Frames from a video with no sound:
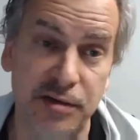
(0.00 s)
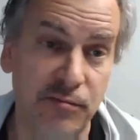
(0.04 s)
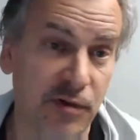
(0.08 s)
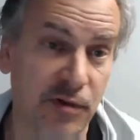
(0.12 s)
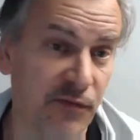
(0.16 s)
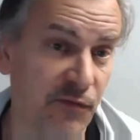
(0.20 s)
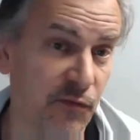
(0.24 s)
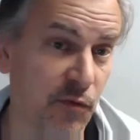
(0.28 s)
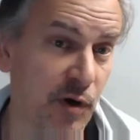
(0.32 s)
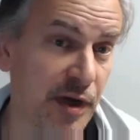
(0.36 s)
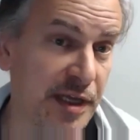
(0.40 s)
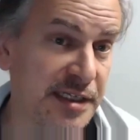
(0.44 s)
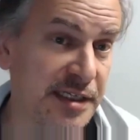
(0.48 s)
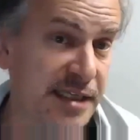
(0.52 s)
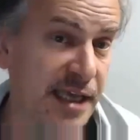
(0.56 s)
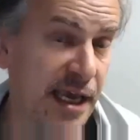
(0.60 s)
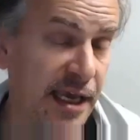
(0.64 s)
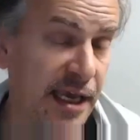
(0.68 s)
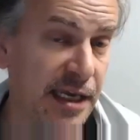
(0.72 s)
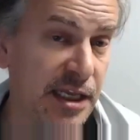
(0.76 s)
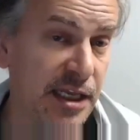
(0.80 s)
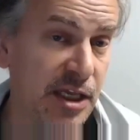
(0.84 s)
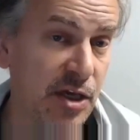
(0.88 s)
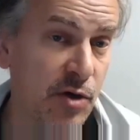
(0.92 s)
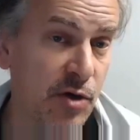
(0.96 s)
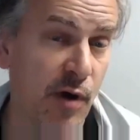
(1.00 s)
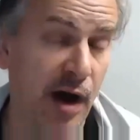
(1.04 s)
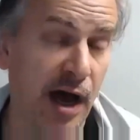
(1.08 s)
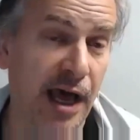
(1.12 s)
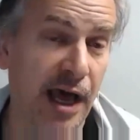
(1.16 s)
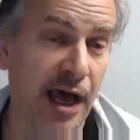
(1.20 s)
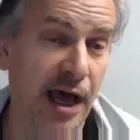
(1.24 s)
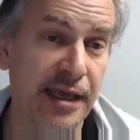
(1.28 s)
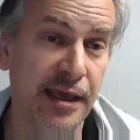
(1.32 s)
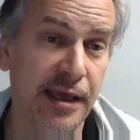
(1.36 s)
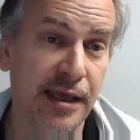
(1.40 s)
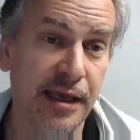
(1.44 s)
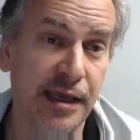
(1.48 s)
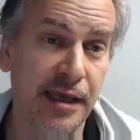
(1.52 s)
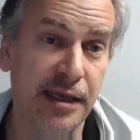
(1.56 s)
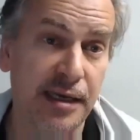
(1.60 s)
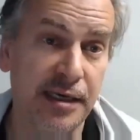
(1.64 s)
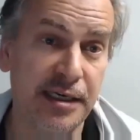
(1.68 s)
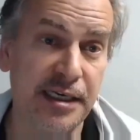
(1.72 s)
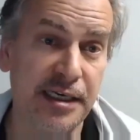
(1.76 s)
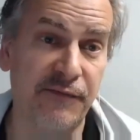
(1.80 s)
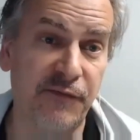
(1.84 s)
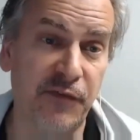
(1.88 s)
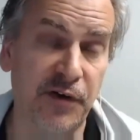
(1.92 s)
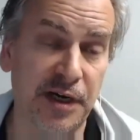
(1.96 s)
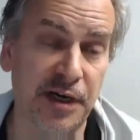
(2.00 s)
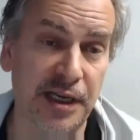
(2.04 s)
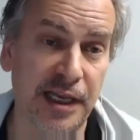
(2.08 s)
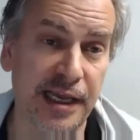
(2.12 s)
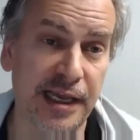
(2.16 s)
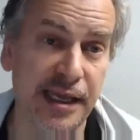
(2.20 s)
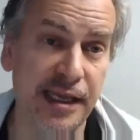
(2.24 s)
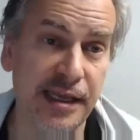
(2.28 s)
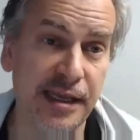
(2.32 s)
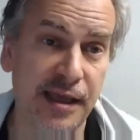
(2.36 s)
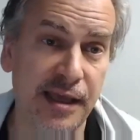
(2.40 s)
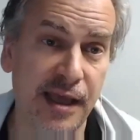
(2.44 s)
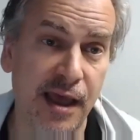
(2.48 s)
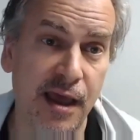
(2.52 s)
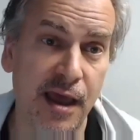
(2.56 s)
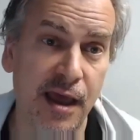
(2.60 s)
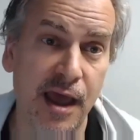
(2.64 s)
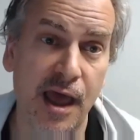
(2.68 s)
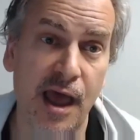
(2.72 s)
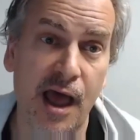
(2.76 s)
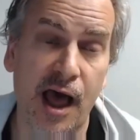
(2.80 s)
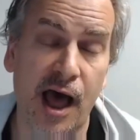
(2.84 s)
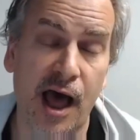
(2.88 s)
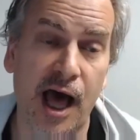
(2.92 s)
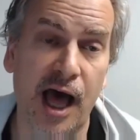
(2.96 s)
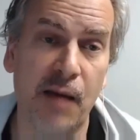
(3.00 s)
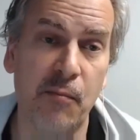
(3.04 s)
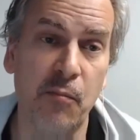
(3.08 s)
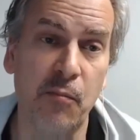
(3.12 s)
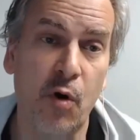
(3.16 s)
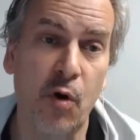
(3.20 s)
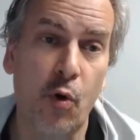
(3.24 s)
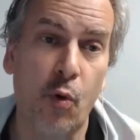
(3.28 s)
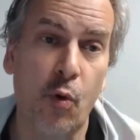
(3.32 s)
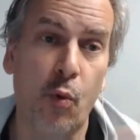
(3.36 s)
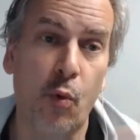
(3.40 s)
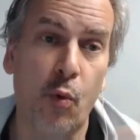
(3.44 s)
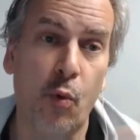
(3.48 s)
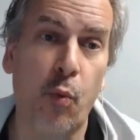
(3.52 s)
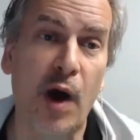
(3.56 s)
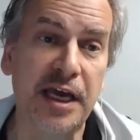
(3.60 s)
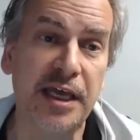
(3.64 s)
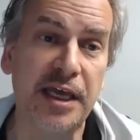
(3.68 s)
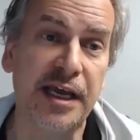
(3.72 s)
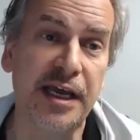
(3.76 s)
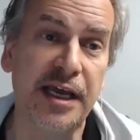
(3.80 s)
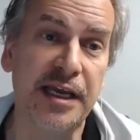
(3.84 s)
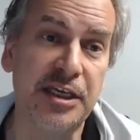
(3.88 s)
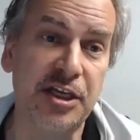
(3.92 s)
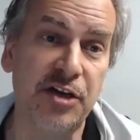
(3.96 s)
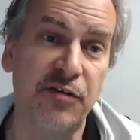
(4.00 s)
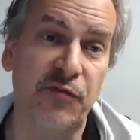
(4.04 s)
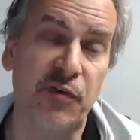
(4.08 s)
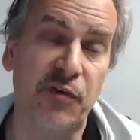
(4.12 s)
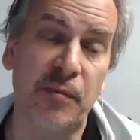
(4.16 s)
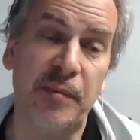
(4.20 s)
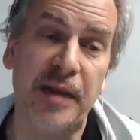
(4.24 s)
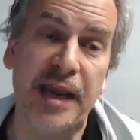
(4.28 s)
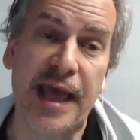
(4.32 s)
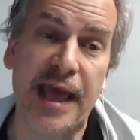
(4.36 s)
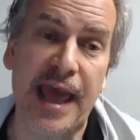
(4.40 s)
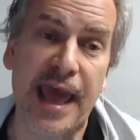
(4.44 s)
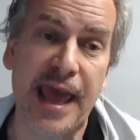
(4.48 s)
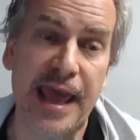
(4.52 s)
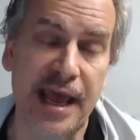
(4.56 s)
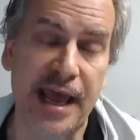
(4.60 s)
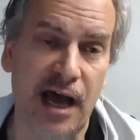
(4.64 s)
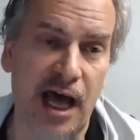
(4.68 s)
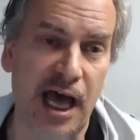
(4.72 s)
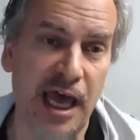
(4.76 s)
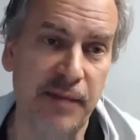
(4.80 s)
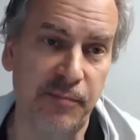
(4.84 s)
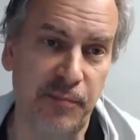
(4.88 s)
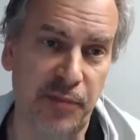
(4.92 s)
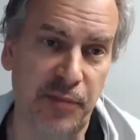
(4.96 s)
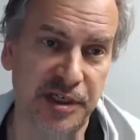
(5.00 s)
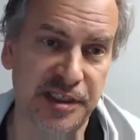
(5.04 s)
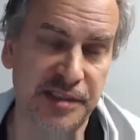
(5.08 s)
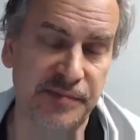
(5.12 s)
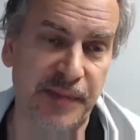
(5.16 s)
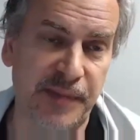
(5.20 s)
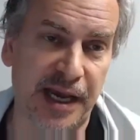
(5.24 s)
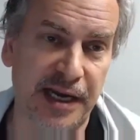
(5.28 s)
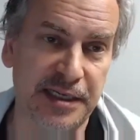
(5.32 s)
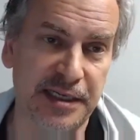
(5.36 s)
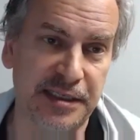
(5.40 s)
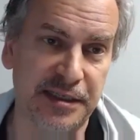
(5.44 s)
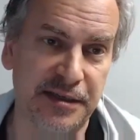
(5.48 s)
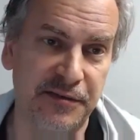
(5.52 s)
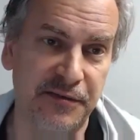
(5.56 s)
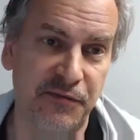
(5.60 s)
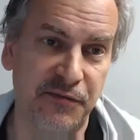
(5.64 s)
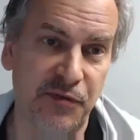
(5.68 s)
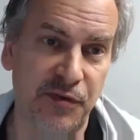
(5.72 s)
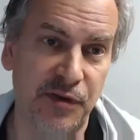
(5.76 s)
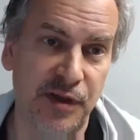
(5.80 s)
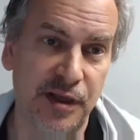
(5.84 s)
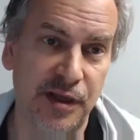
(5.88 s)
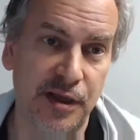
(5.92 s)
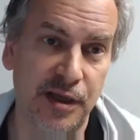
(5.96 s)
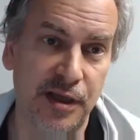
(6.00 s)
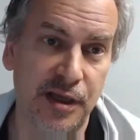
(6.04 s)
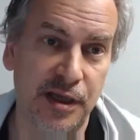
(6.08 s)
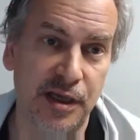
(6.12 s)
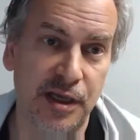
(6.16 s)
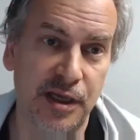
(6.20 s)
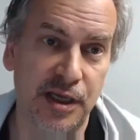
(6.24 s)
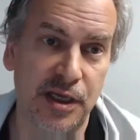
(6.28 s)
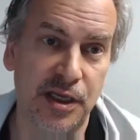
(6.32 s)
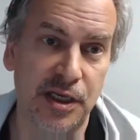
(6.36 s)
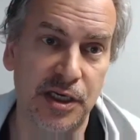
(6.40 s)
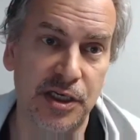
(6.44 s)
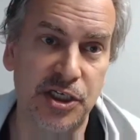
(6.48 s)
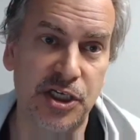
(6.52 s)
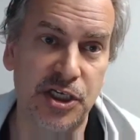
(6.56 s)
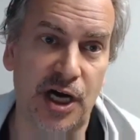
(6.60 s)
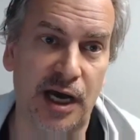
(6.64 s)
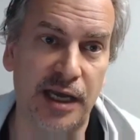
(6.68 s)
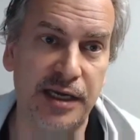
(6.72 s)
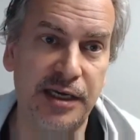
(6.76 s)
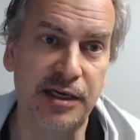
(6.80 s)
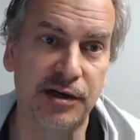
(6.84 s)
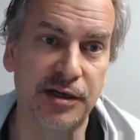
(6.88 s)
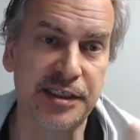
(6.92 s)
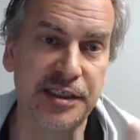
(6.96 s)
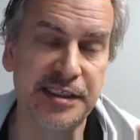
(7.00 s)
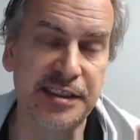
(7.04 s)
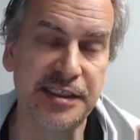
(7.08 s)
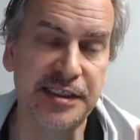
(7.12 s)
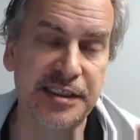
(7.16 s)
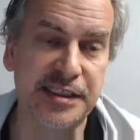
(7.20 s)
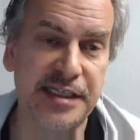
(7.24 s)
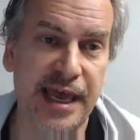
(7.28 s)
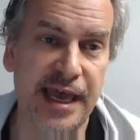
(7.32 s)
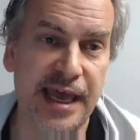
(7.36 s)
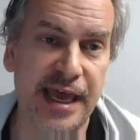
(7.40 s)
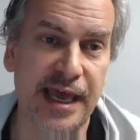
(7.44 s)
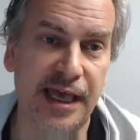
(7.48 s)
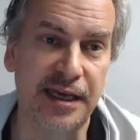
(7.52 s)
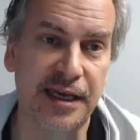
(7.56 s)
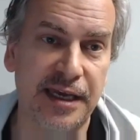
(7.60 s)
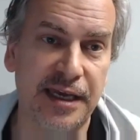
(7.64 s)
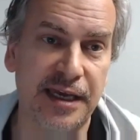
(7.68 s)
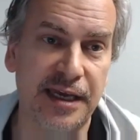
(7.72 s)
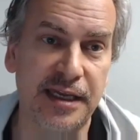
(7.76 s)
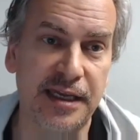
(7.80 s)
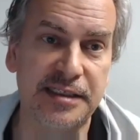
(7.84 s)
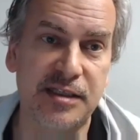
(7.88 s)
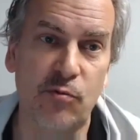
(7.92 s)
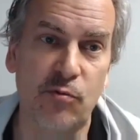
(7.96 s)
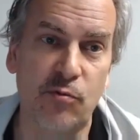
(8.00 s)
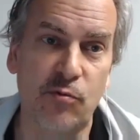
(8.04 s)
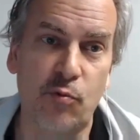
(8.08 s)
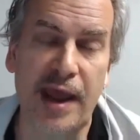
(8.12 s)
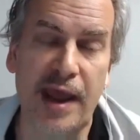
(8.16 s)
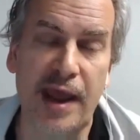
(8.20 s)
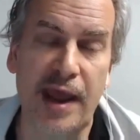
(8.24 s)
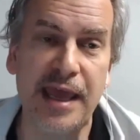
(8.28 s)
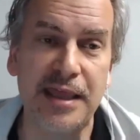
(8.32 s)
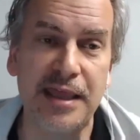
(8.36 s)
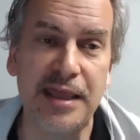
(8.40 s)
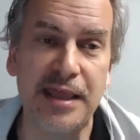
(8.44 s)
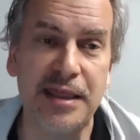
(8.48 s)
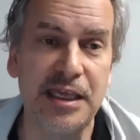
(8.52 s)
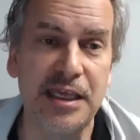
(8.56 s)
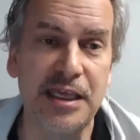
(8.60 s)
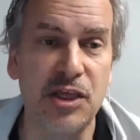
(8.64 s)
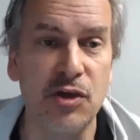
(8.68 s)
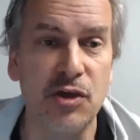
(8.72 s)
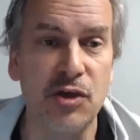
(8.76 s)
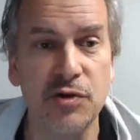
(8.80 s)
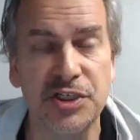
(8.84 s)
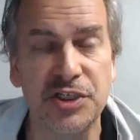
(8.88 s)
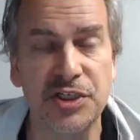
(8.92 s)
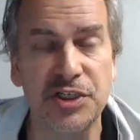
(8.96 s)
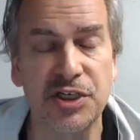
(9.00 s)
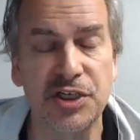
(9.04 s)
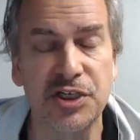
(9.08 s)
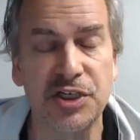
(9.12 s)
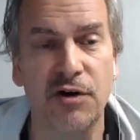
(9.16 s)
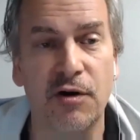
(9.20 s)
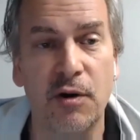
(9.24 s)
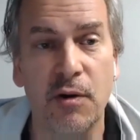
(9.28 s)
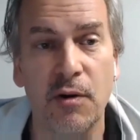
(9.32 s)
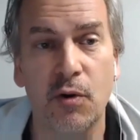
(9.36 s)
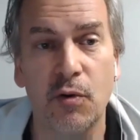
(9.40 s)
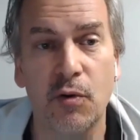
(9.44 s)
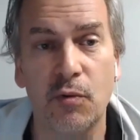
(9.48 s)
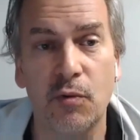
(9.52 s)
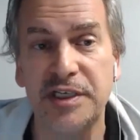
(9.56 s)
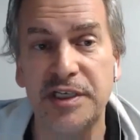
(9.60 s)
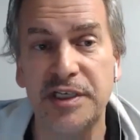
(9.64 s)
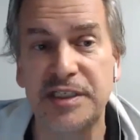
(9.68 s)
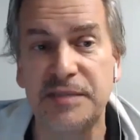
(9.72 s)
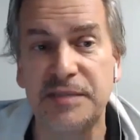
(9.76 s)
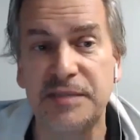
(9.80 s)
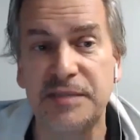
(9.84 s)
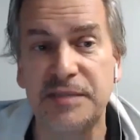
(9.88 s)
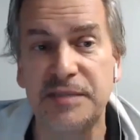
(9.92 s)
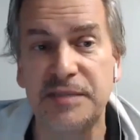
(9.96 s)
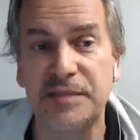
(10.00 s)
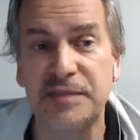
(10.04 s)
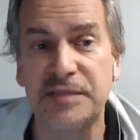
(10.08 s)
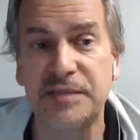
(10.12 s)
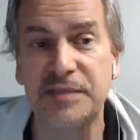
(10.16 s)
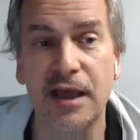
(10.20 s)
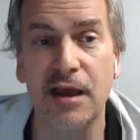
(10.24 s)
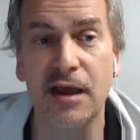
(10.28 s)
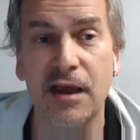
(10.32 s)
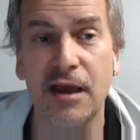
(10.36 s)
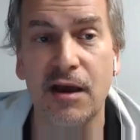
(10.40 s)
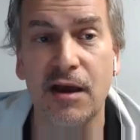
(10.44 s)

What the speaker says: with voice and UI differently? What can I do from an AI perspective to understand, is the way the user responding,